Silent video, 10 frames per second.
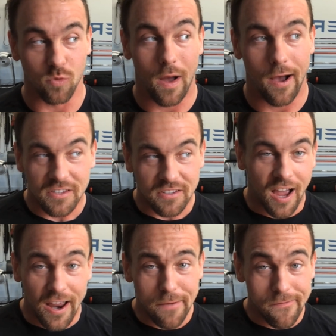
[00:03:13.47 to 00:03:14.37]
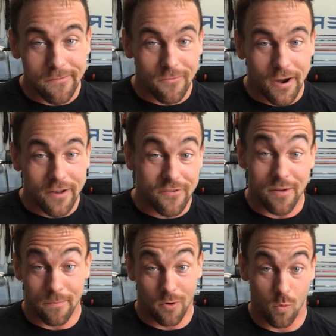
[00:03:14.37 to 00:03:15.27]
wow, kind of afraid of
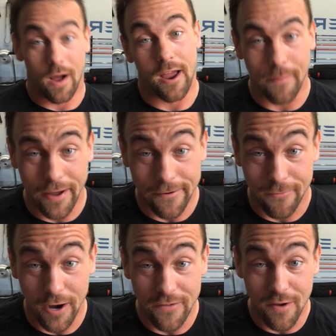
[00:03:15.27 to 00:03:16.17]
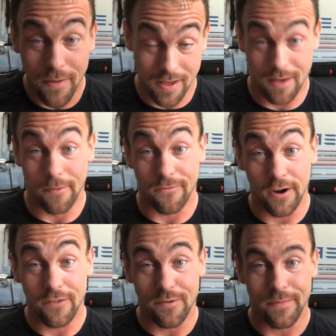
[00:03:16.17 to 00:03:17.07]
him. But why am I afraid of him? I'm
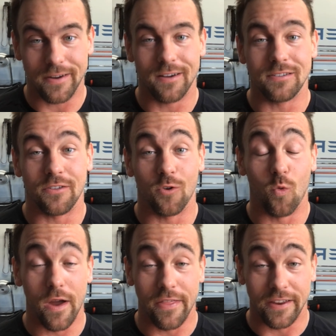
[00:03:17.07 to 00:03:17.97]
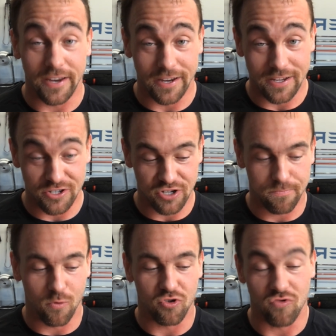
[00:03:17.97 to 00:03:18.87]
afraid of him because of the way that he is just
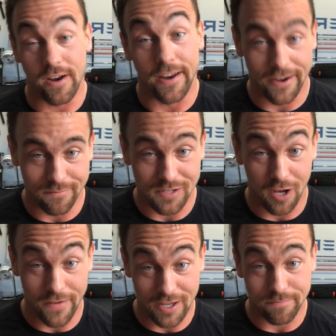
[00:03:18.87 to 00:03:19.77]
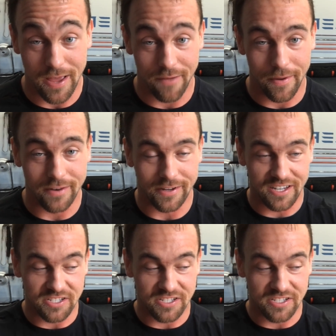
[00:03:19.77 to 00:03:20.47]
portraying himself as Batman. It's like he's